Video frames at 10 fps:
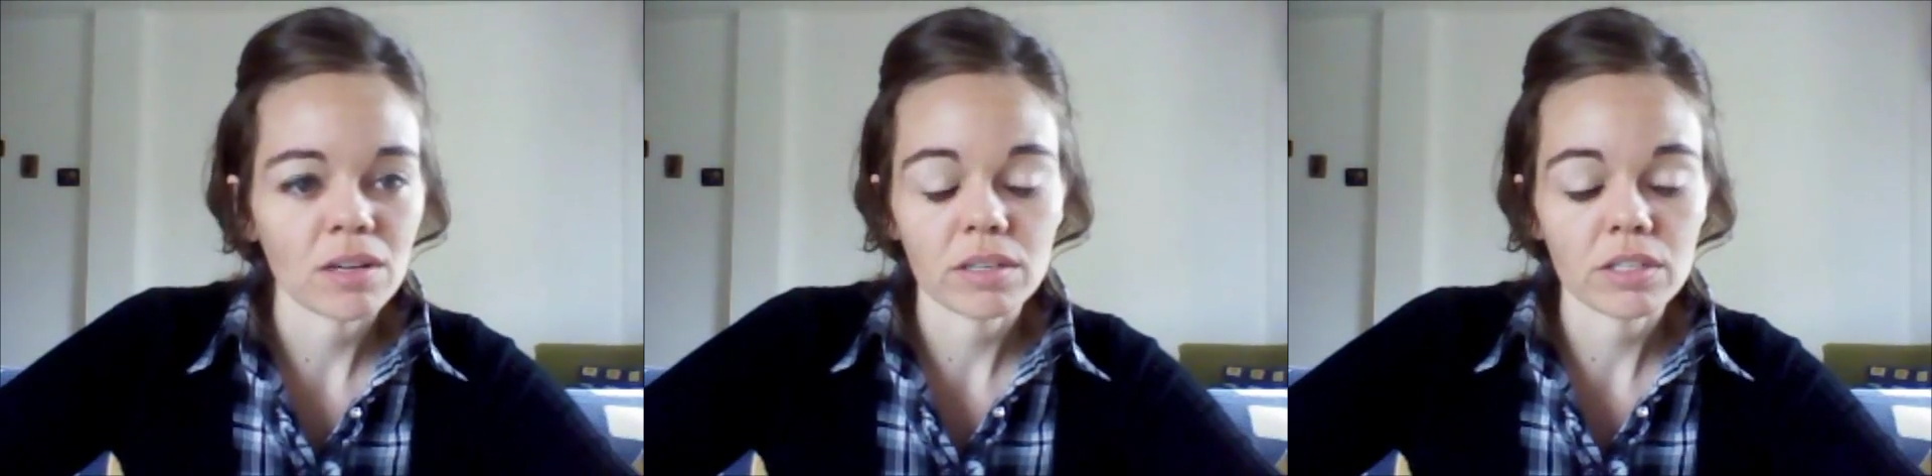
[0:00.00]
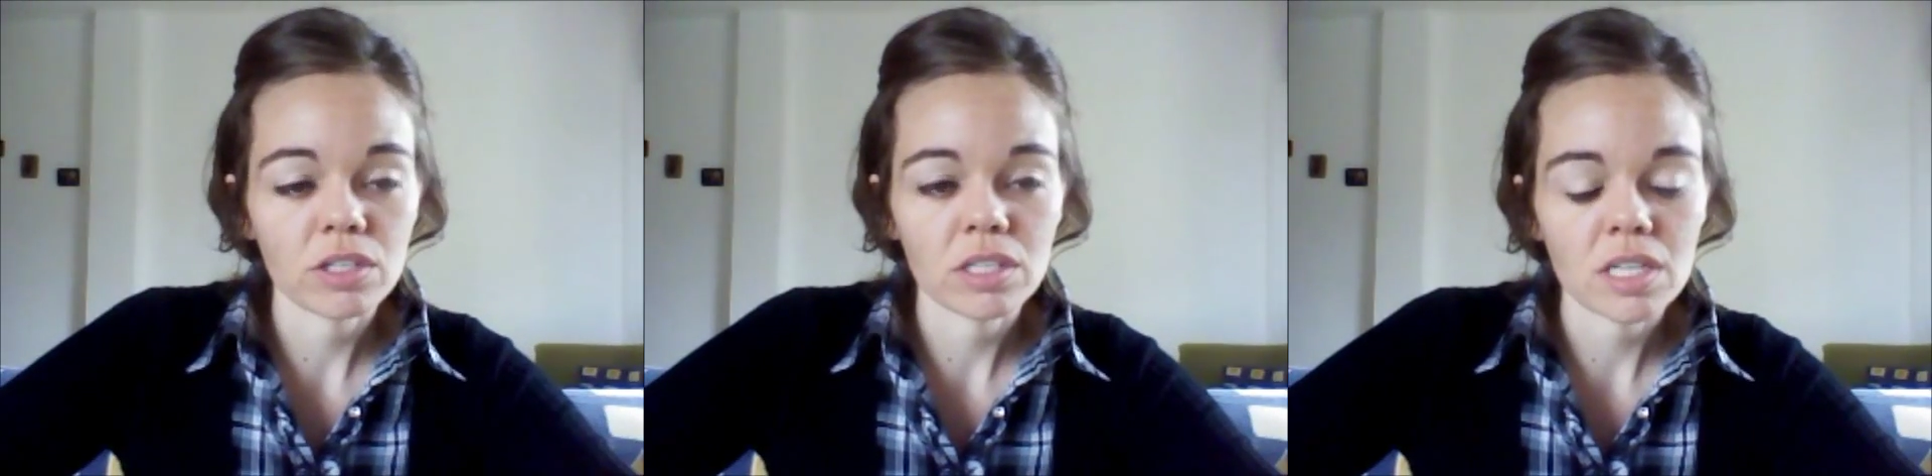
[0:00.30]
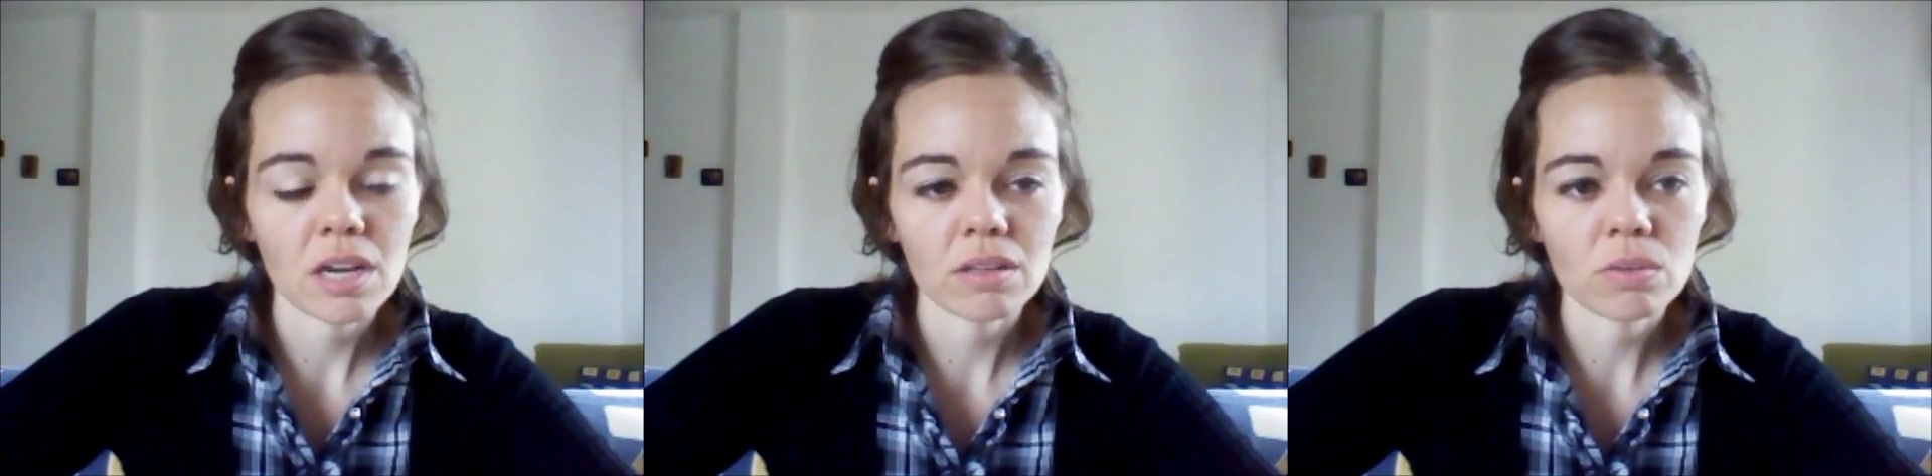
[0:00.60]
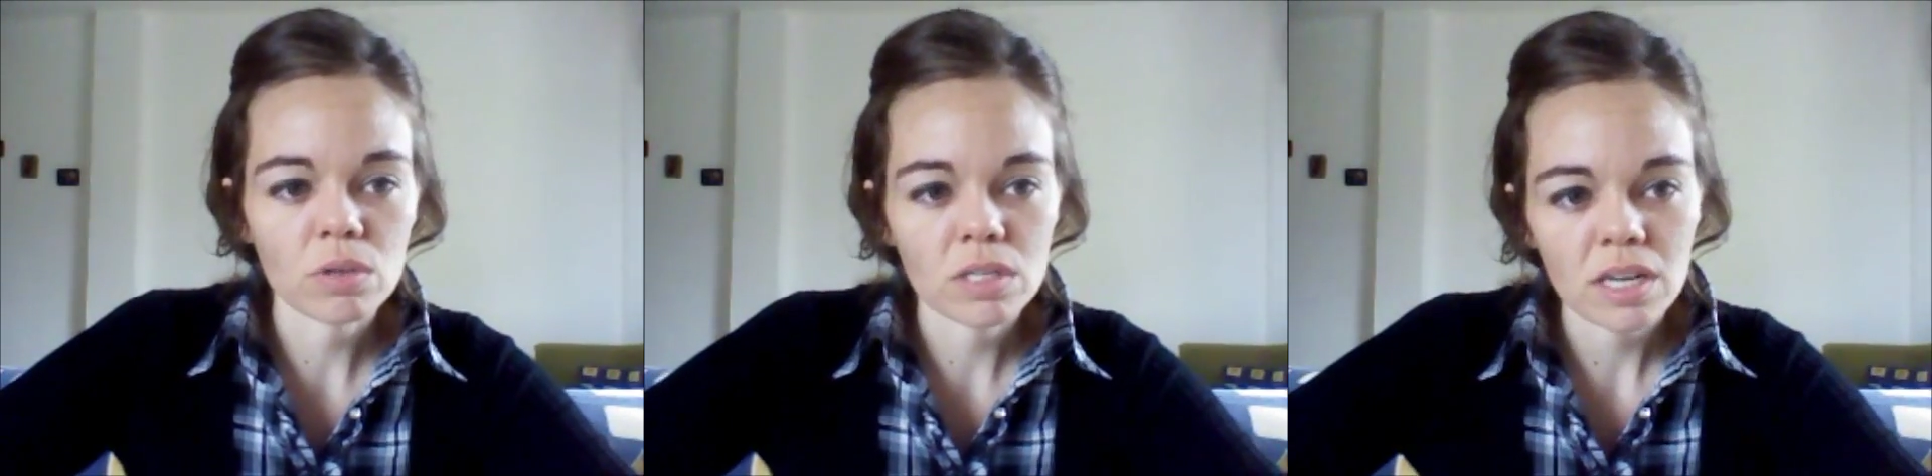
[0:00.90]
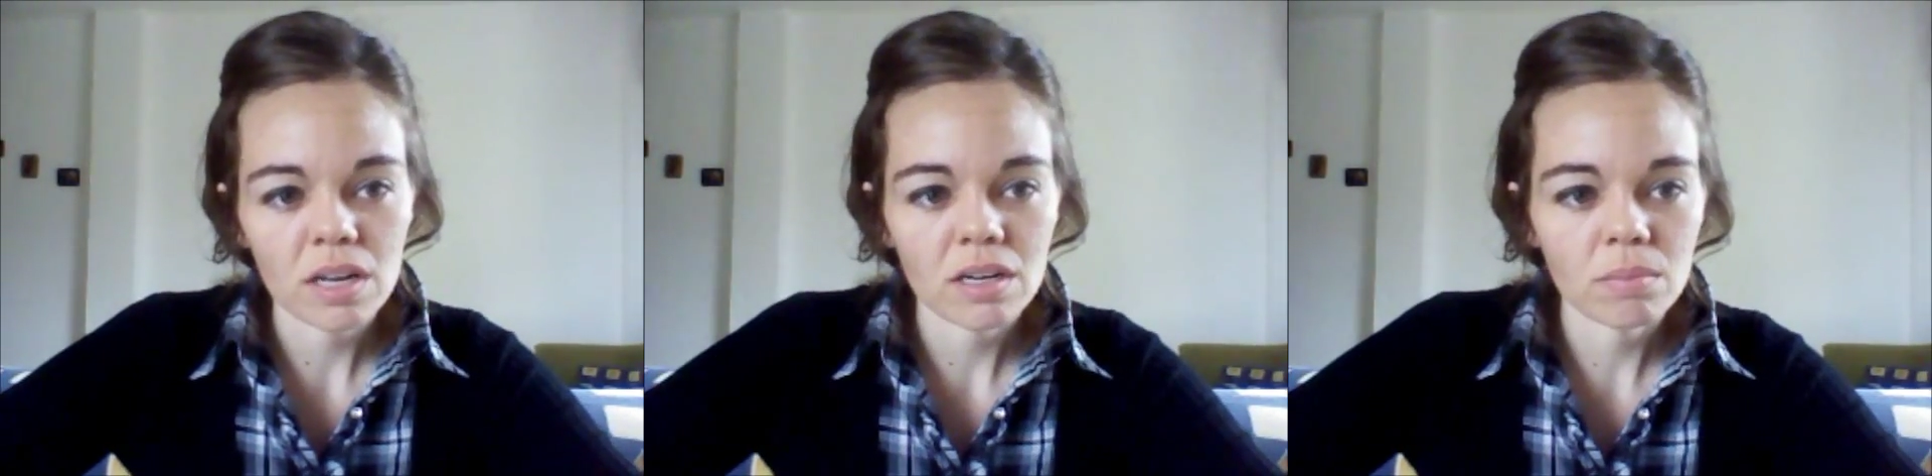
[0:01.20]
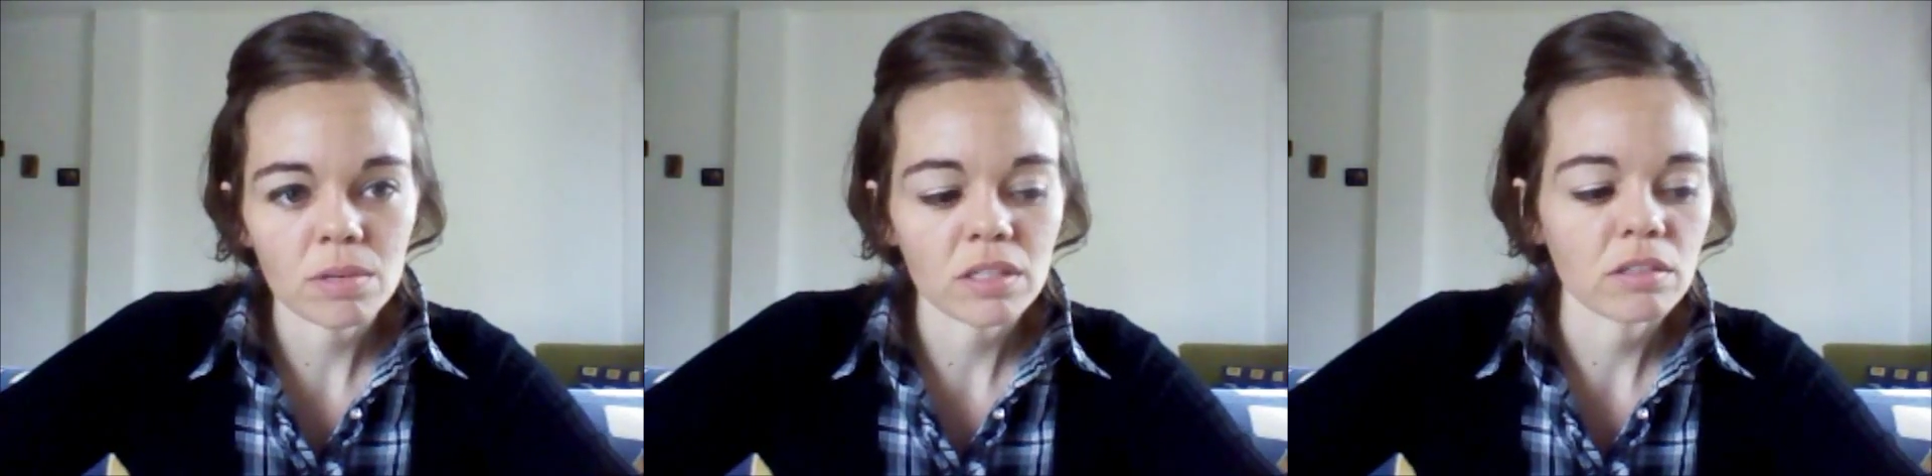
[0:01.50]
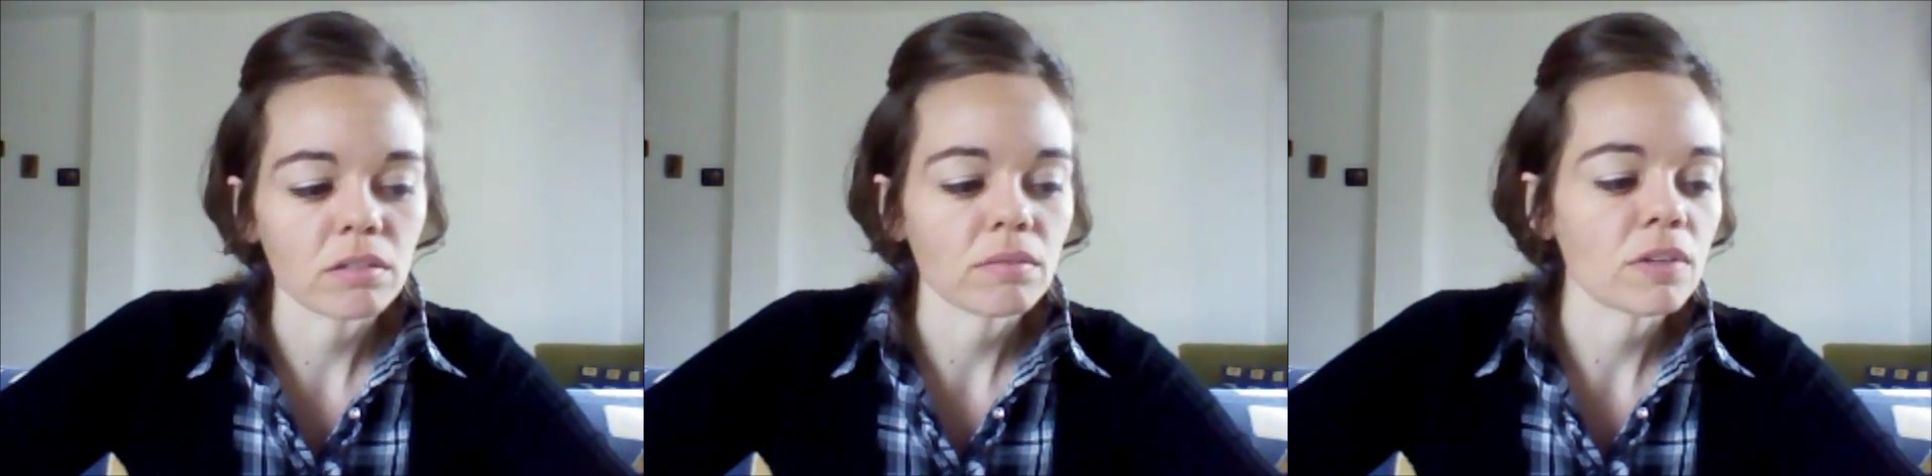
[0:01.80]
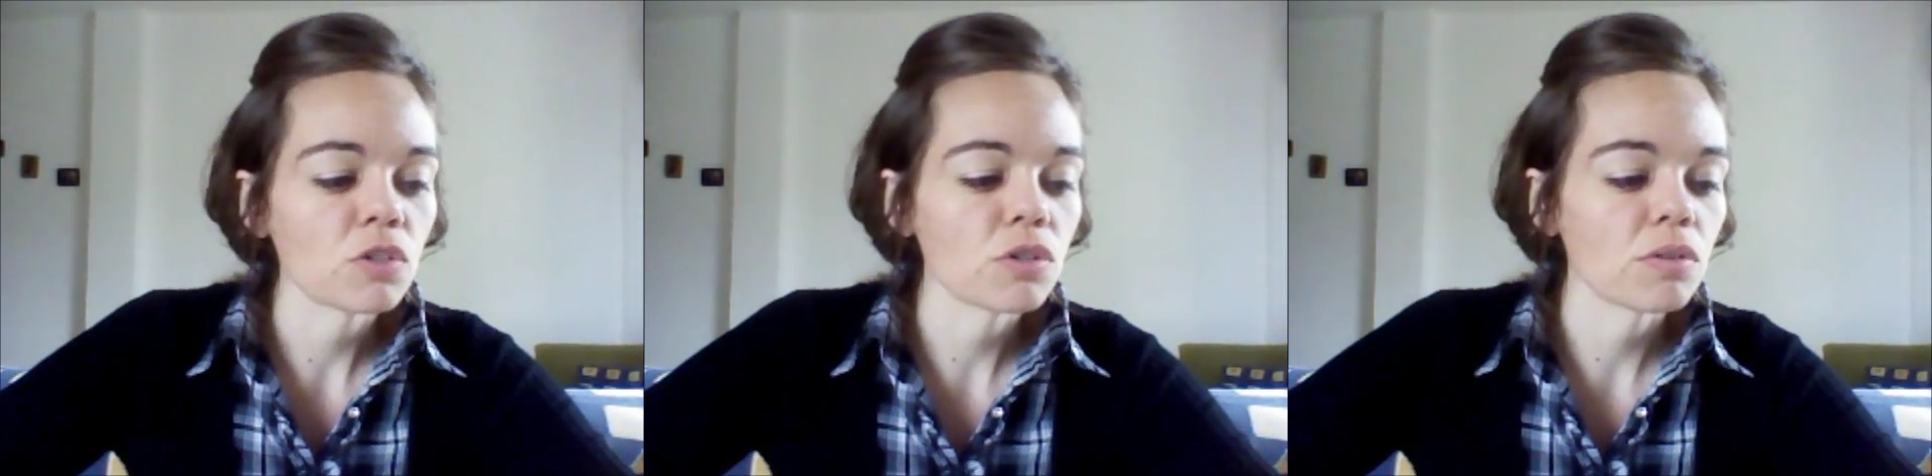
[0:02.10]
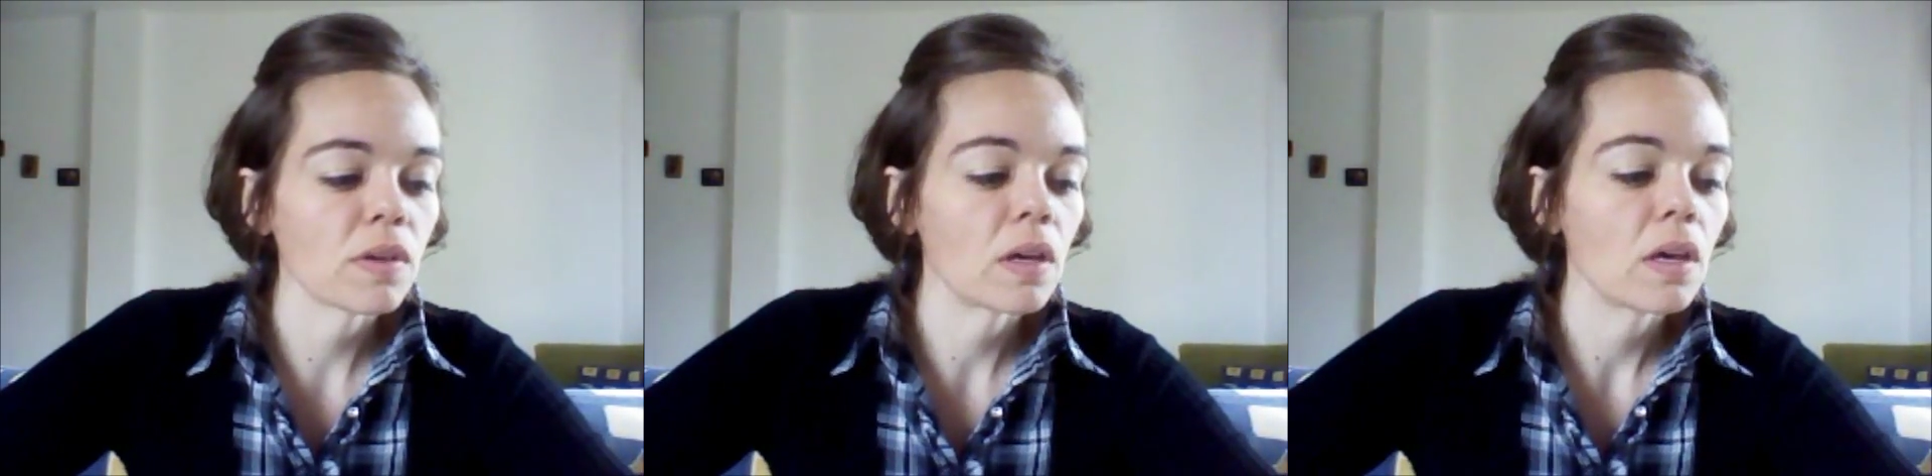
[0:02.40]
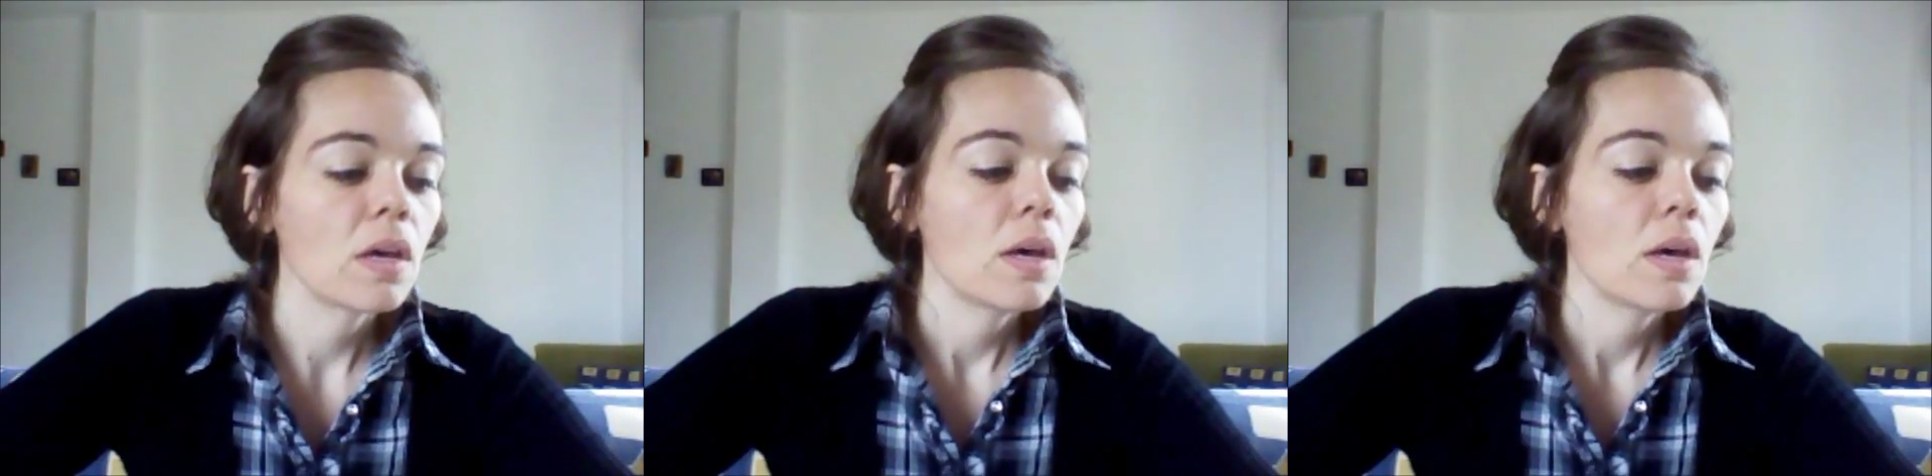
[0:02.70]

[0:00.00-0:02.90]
let's just see how this works out. It'll be a little adventure thing.